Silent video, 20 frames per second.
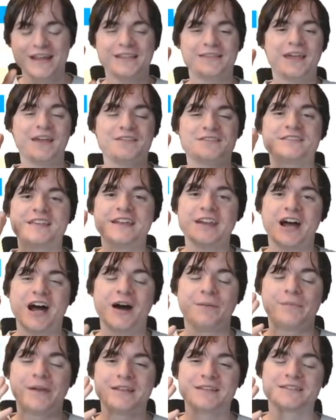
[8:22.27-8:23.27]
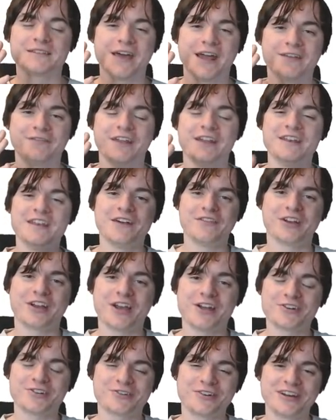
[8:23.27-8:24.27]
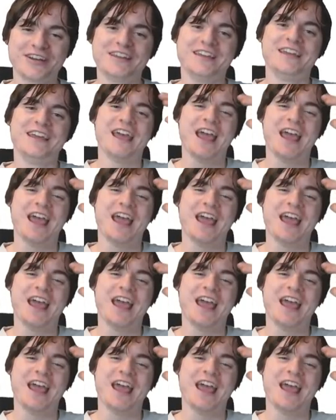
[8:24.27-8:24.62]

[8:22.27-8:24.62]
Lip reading: they've set it up inside of another country,